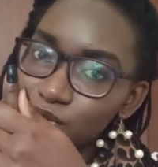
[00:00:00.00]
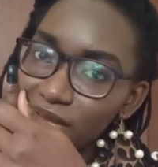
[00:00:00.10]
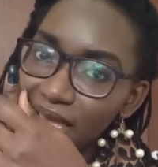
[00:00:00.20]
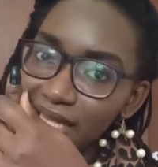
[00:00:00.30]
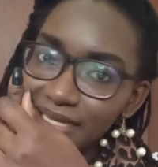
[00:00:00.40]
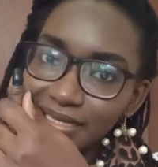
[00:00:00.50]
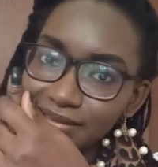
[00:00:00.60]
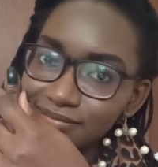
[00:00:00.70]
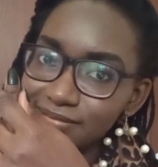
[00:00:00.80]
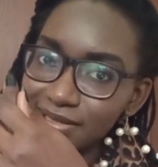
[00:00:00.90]
hair
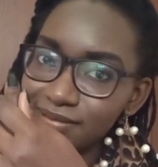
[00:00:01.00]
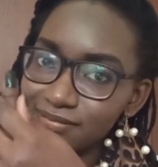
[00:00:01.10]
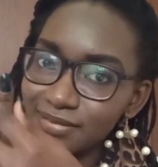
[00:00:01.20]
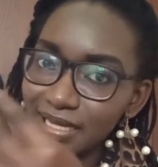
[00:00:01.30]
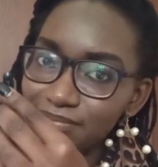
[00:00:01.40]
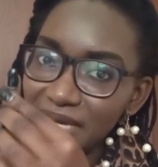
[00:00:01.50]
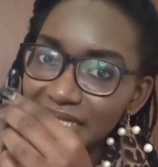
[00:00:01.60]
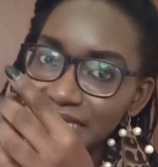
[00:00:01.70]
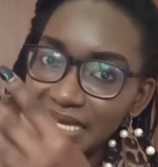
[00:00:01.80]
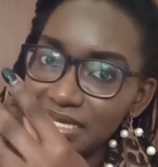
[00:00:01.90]
like my
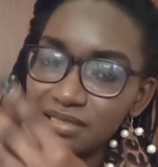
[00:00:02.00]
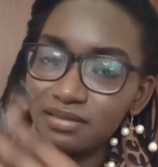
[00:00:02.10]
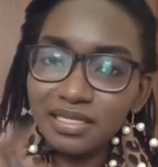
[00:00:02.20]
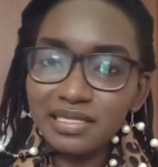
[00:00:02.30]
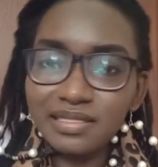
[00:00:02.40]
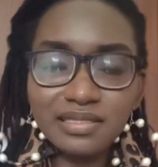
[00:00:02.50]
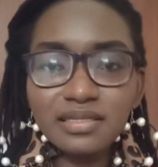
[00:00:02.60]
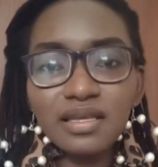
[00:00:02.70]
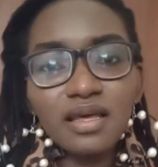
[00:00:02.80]
nail is,